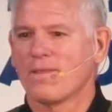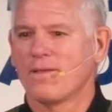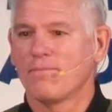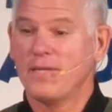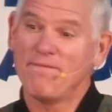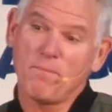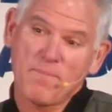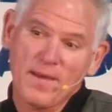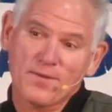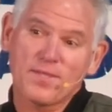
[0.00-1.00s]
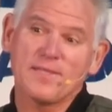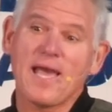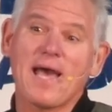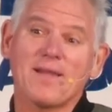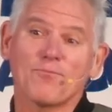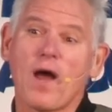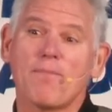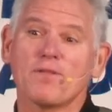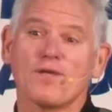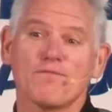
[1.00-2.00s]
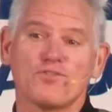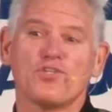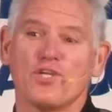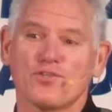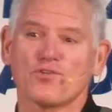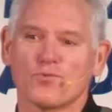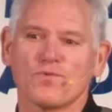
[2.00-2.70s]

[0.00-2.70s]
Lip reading: But even better than that, Robin loves Jesus.